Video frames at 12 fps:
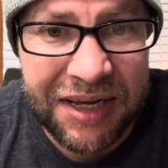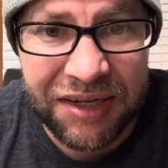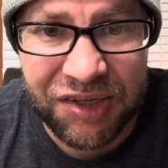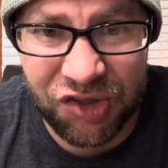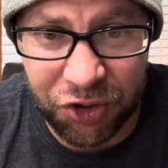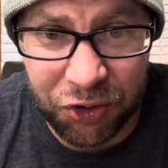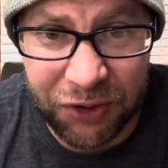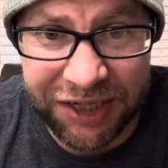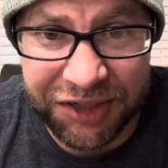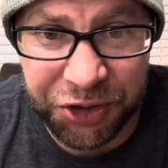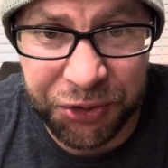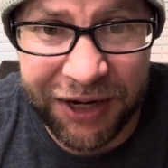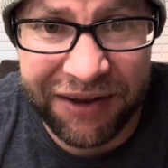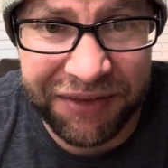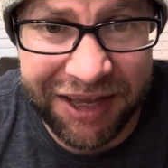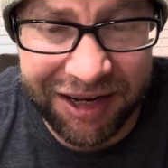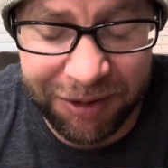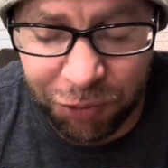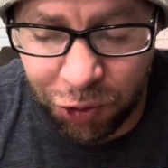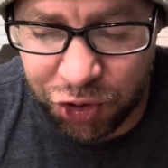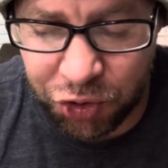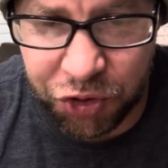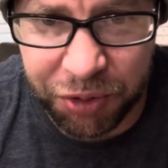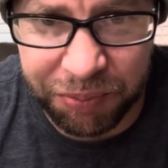So I do have that
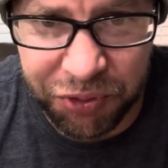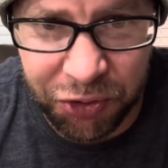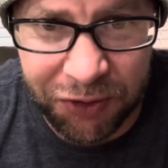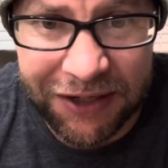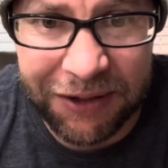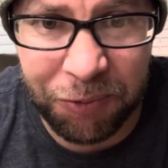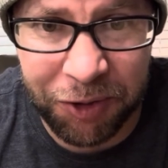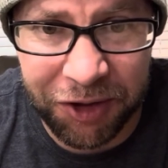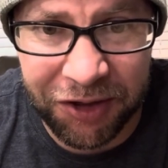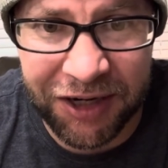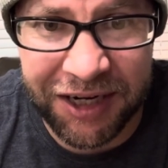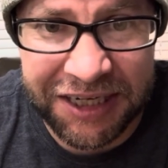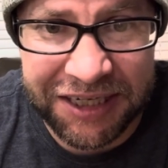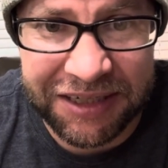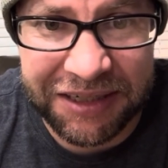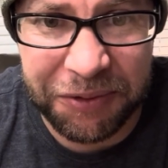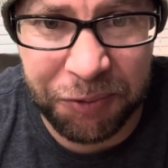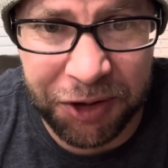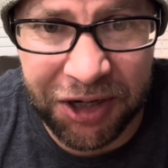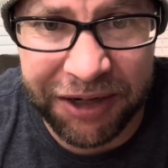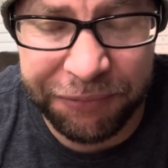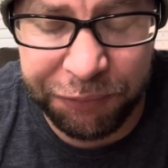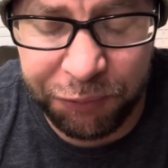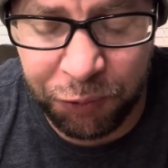emotional component where I
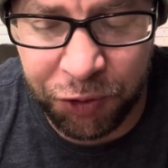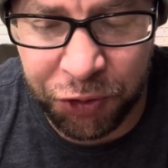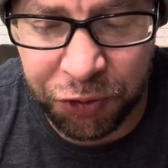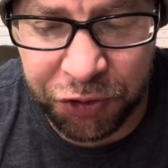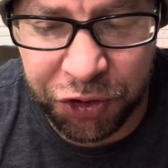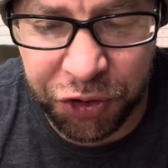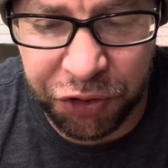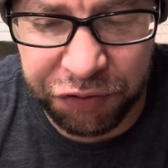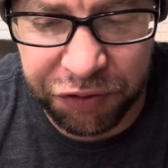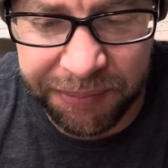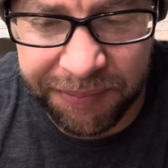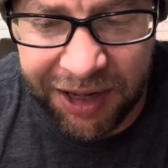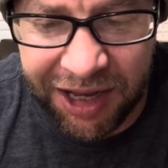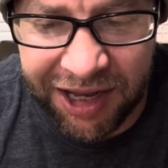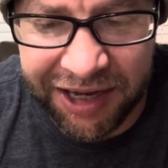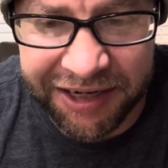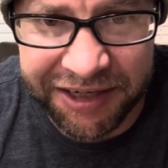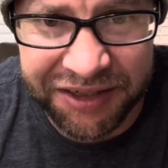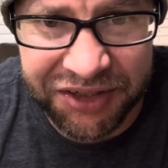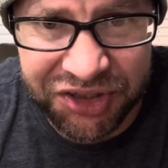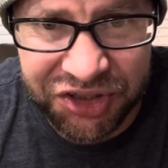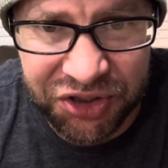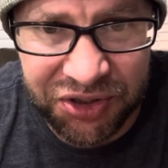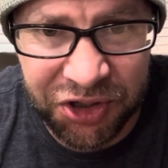will go from high
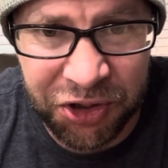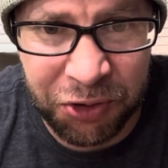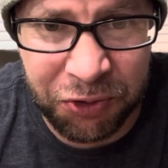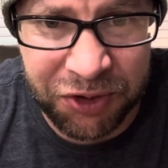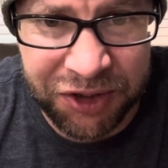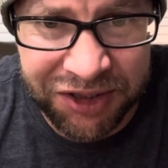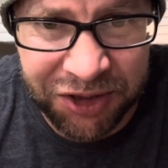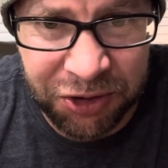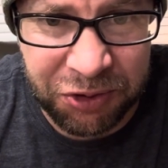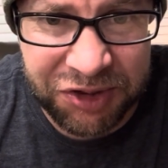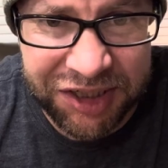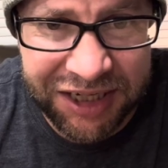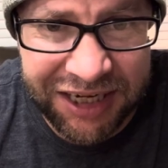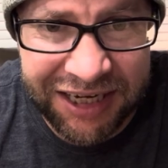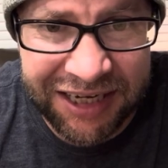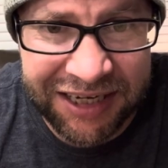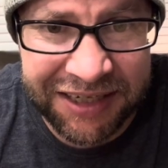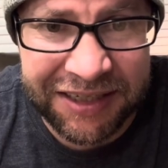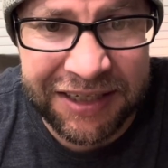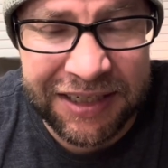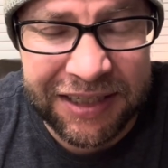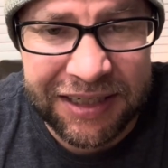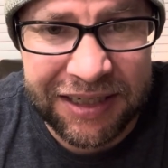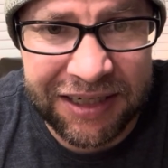to low and low to high
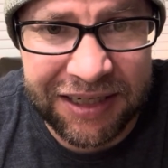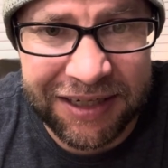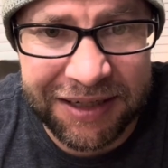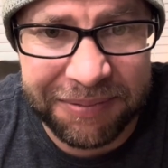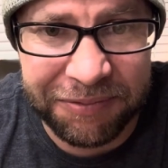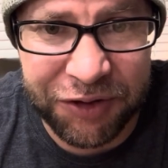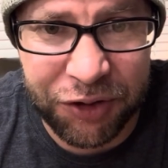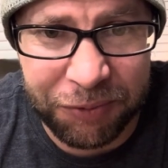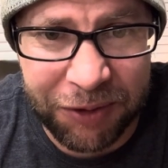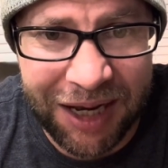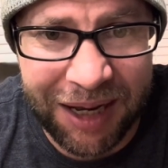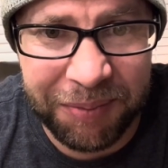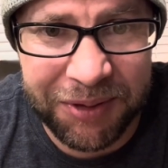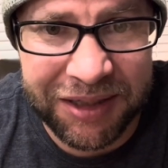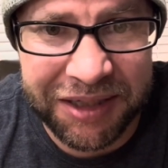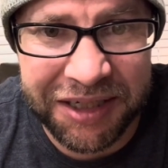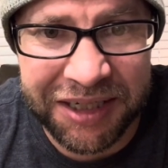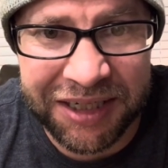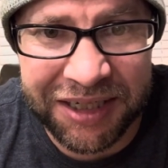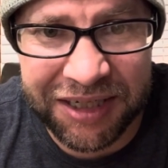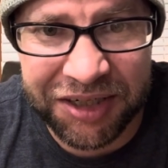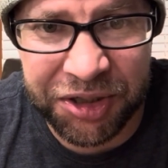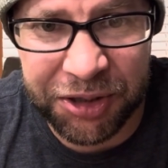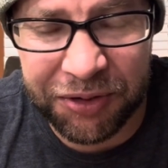very rapidly, and
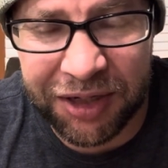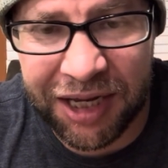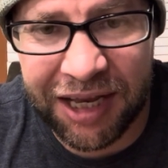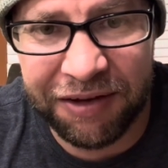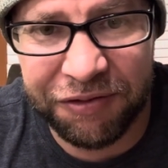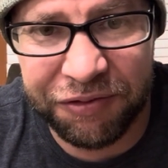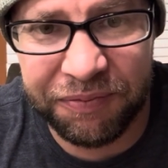you know, I'll have